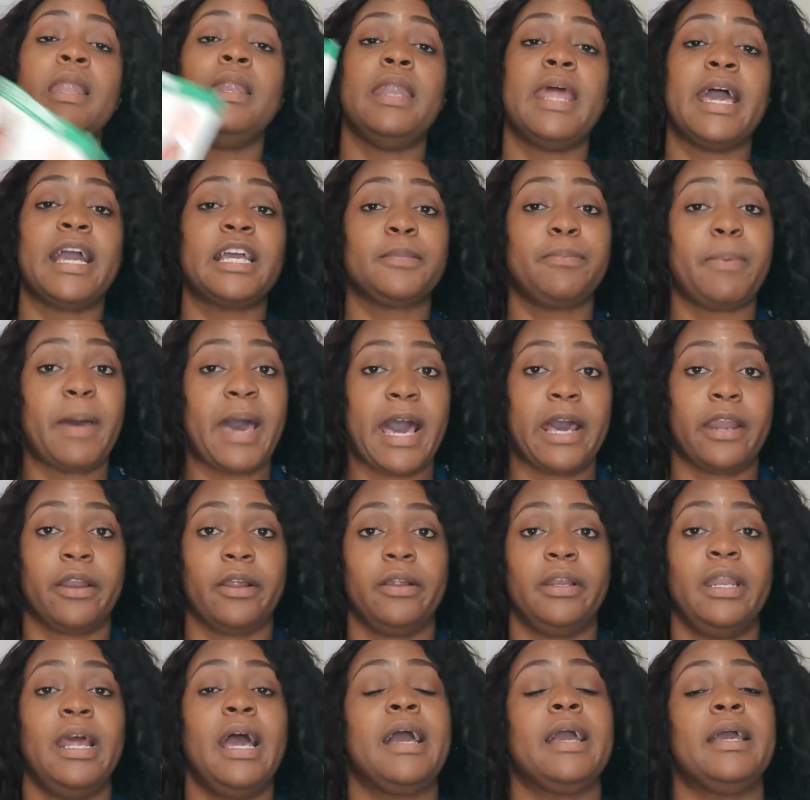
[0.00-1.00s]
Next
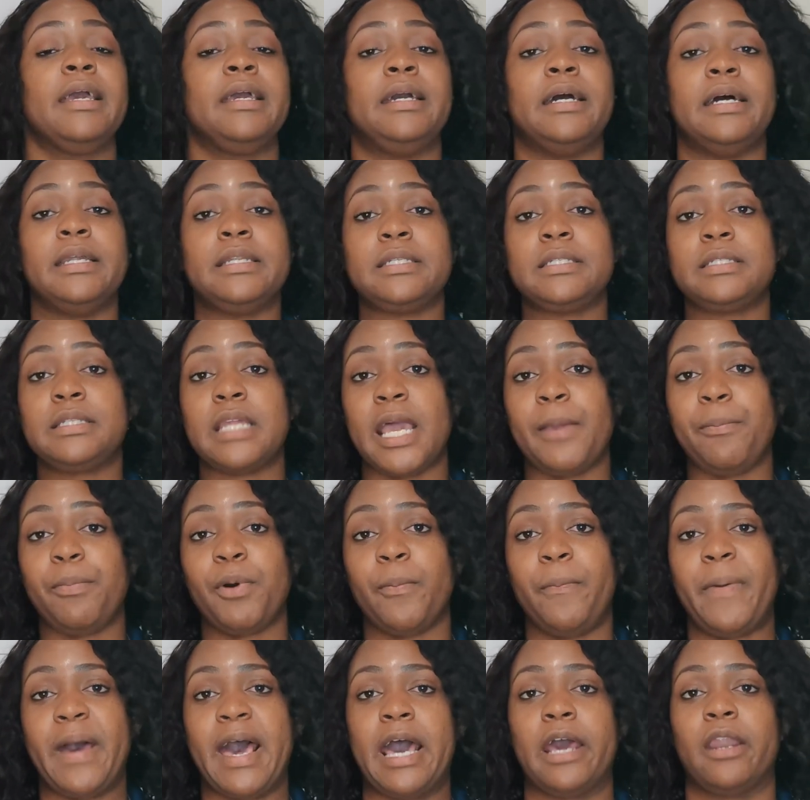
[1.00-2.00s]
pattern, good
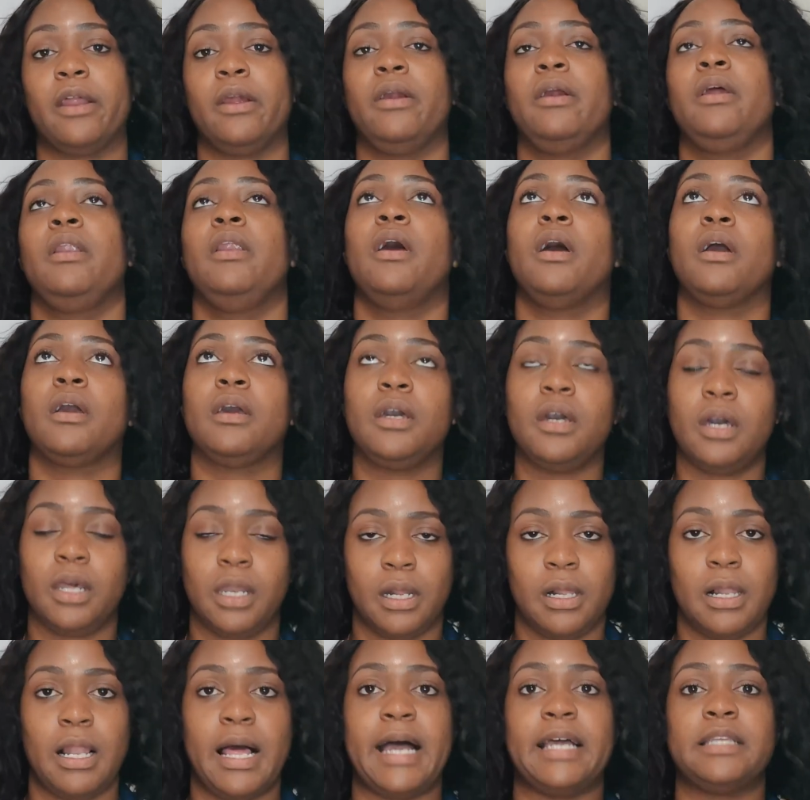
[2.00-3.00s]
staple pattern,
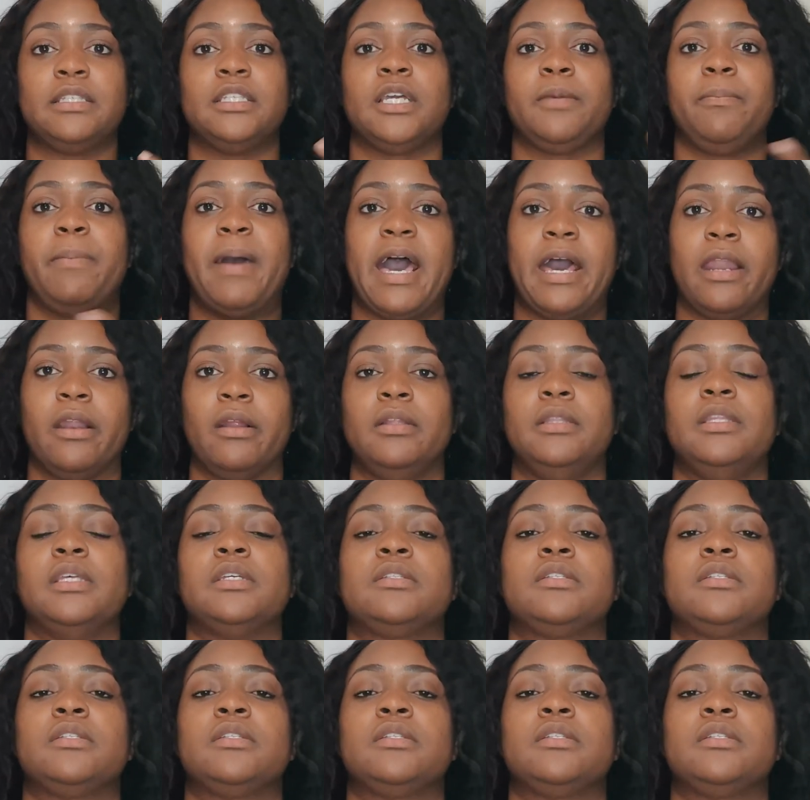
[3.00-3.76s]
good classic pattern.